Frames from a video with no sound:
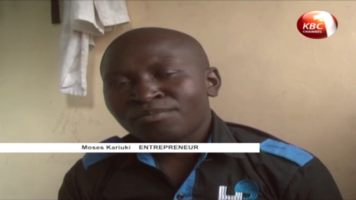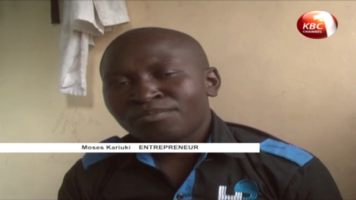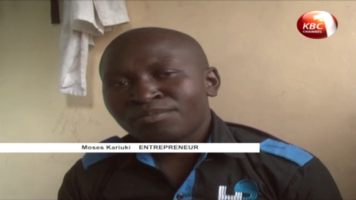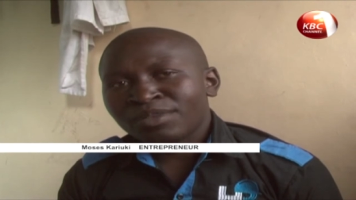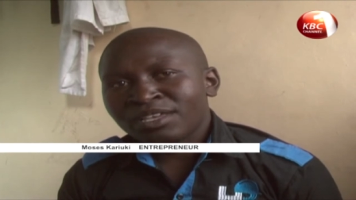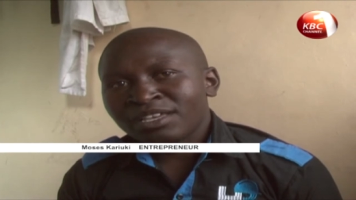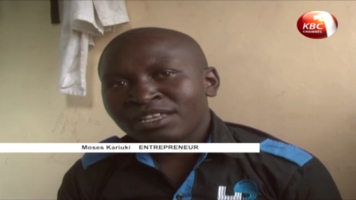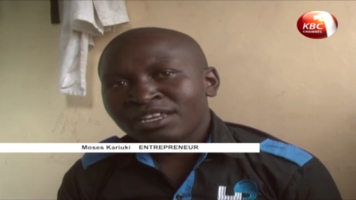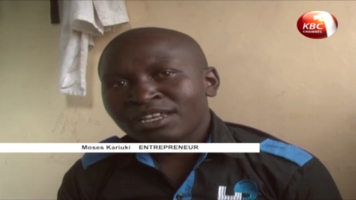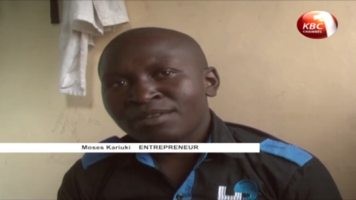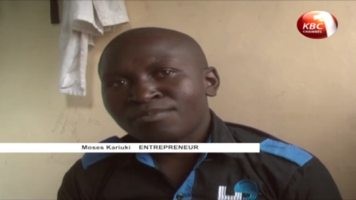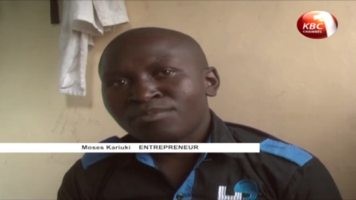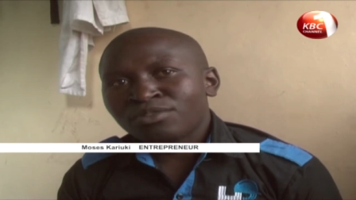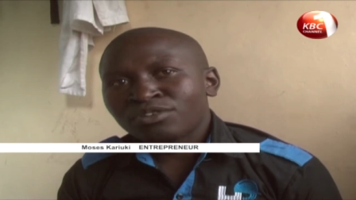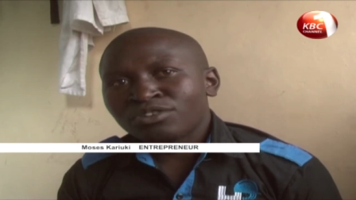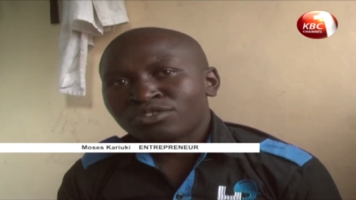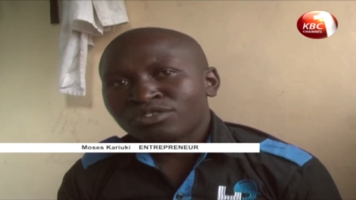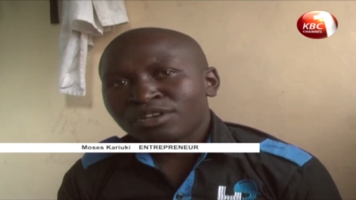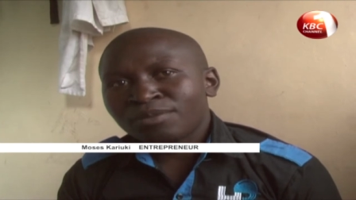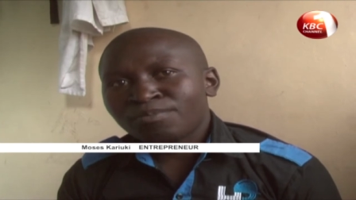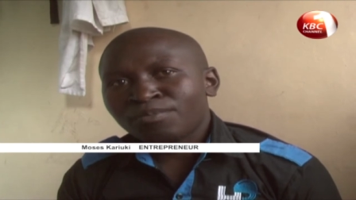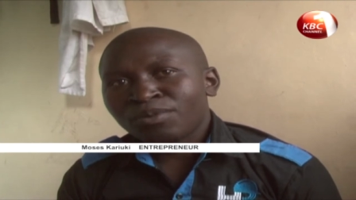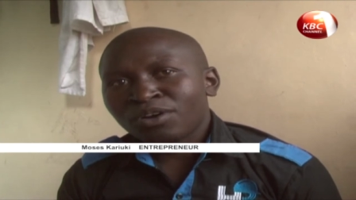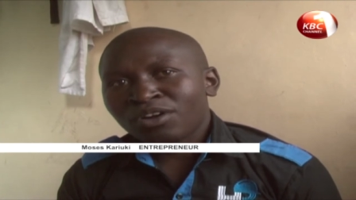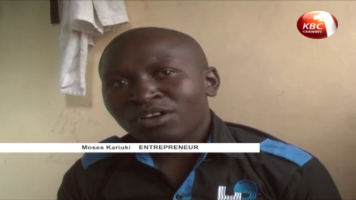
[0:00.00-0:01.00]
been able
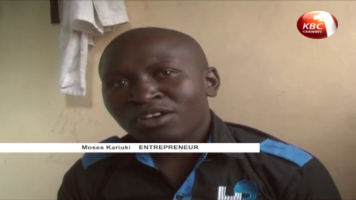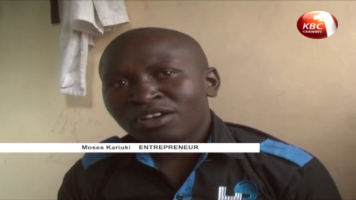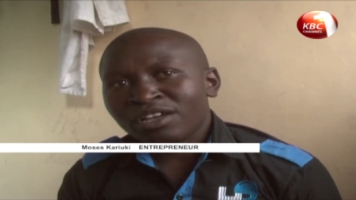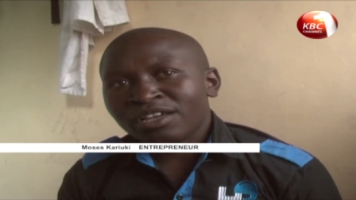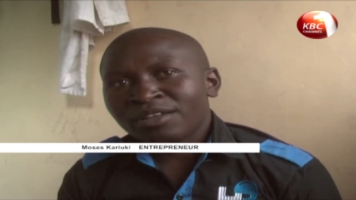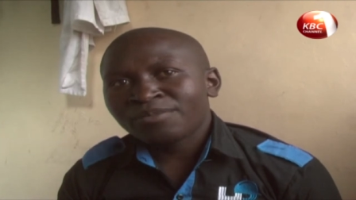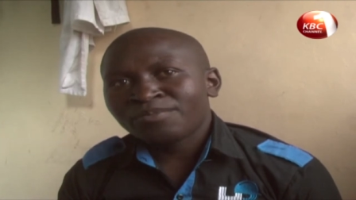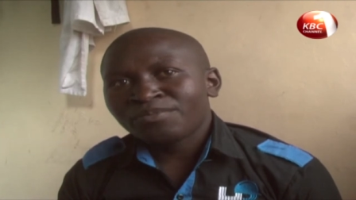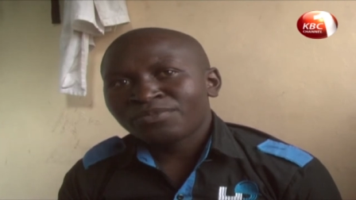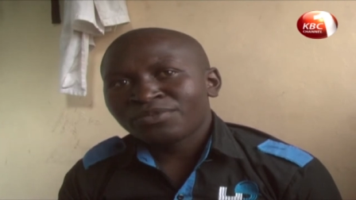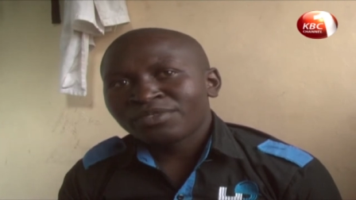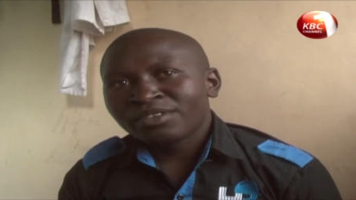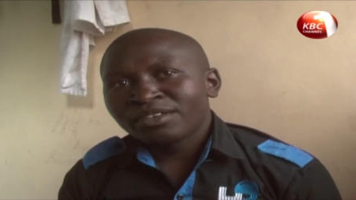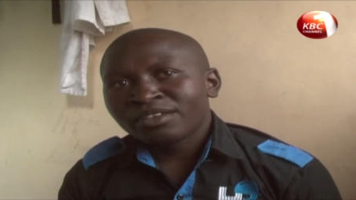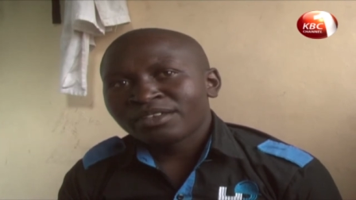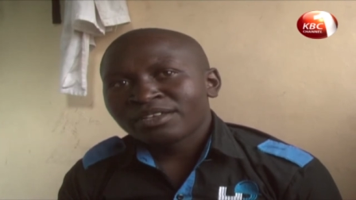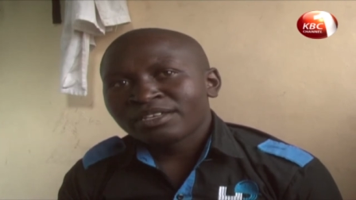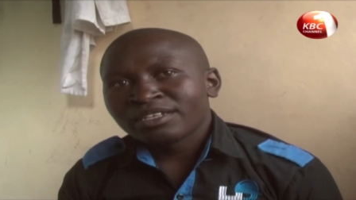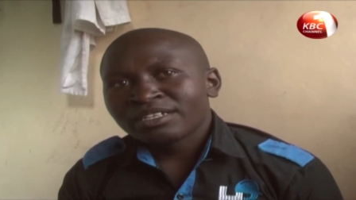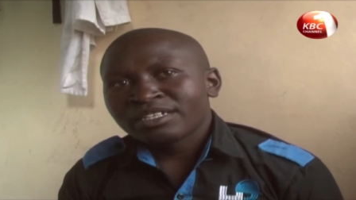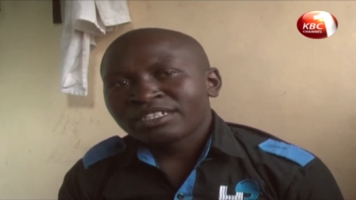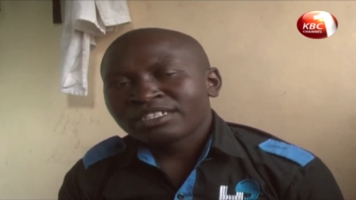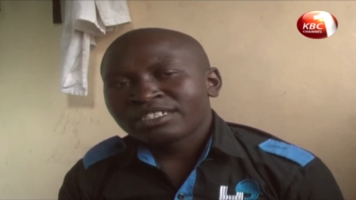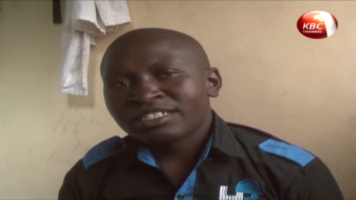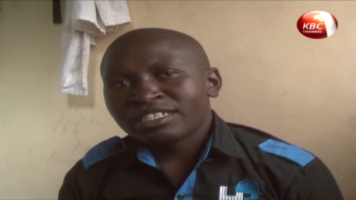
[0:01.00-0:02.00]
to employ
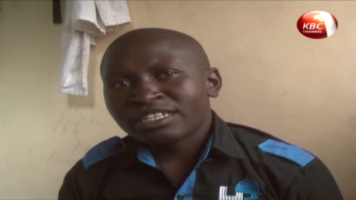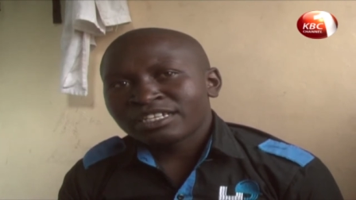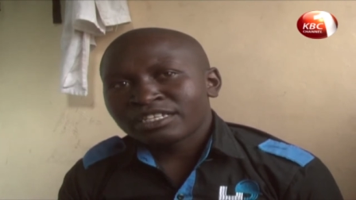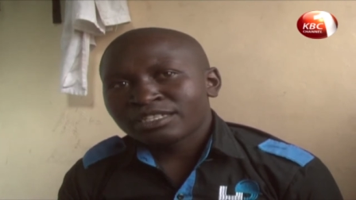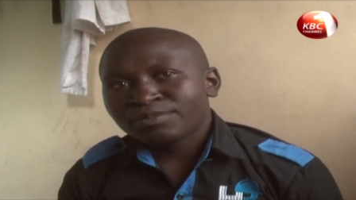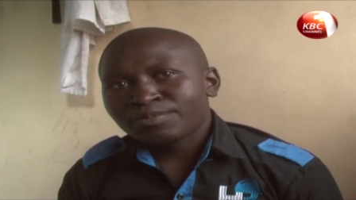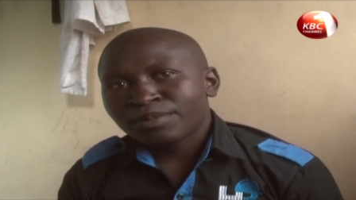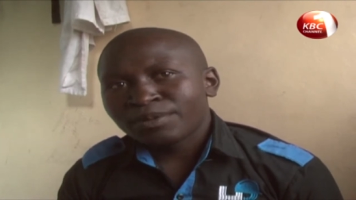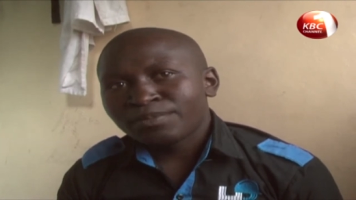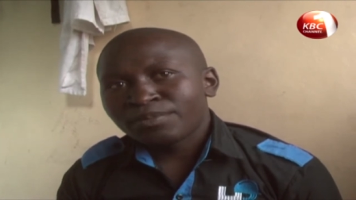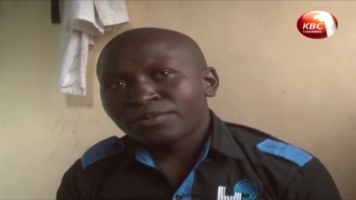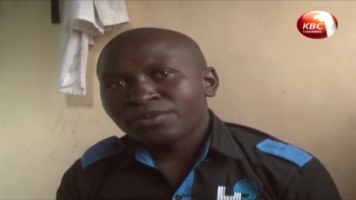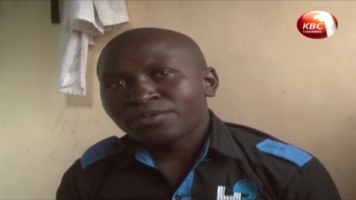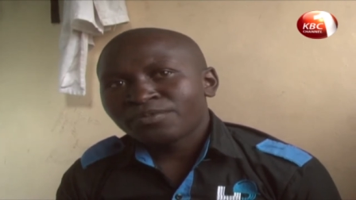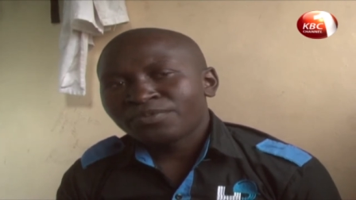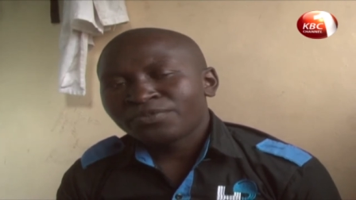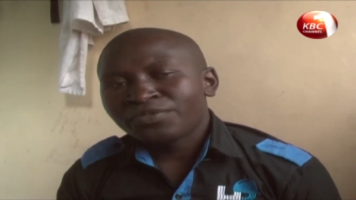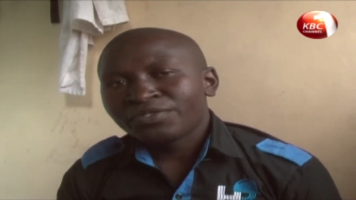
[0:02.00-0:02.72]
six people,